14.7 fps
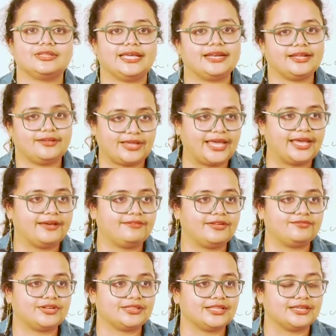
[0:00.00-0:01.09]
There I have
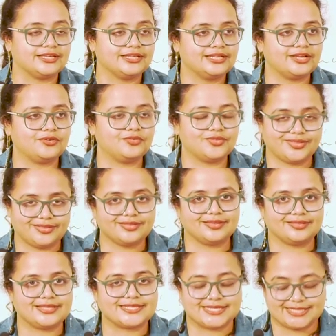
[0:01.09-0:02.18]
everything. Now
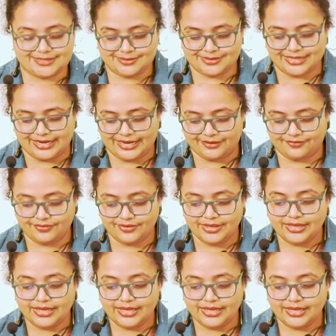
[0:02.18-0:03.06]
this is the life.